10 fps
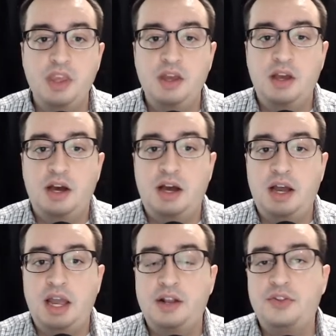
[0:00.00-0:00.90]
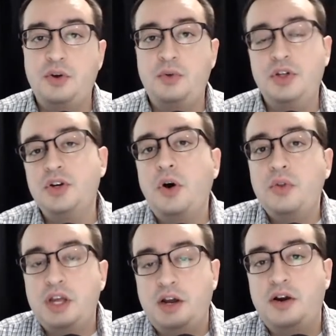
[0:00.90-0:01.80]
And so the
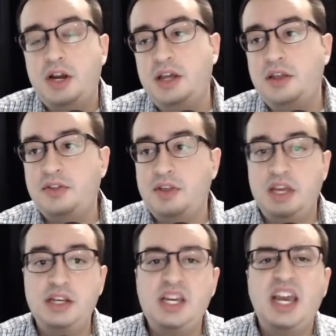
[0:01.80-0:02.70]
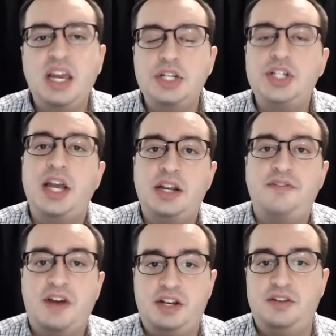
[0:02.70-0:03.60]
goal here is engaged and
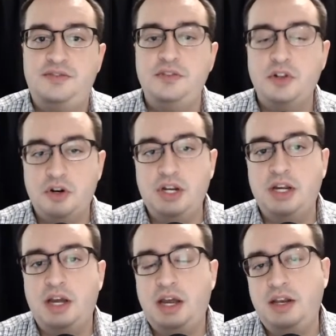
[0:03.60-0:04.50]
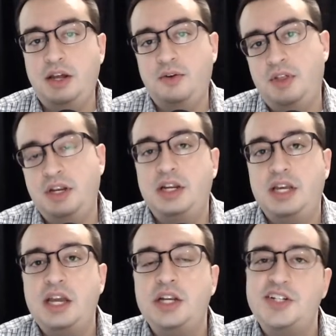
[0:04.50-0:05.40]
effective learning. I know that
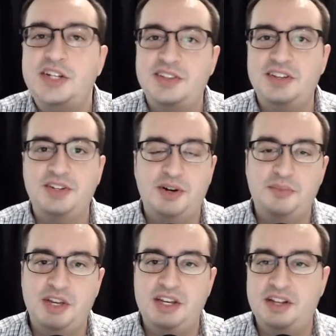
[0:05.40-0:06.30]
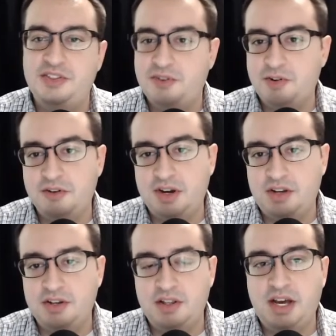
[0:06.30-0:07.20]
engaged is a term that gets thrown
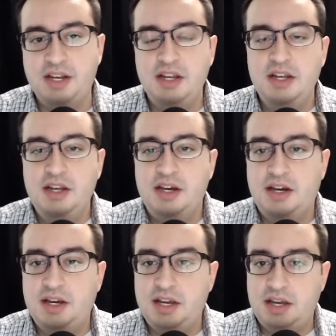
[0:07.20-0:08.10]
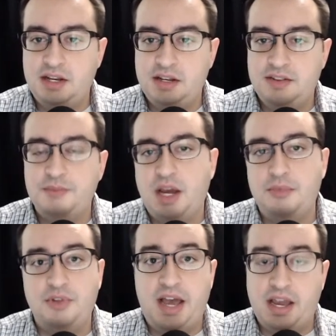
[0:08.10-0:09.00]
around a lot and
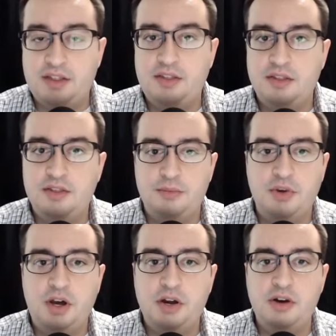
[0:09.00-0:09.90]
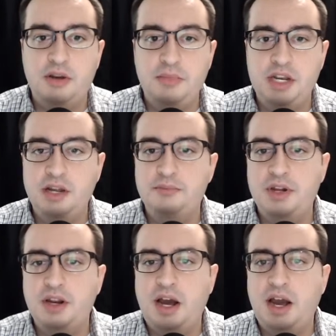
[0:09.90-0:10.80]
sometimes lacks some concrete meaning,
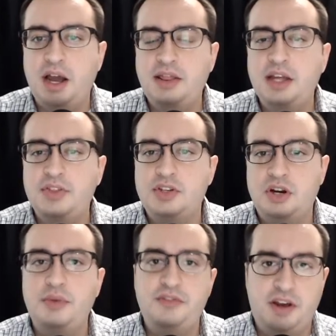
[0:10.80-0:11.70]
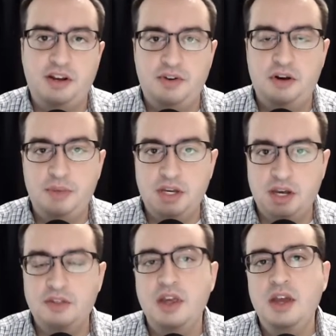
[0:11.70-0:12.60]
but I like the term effective here because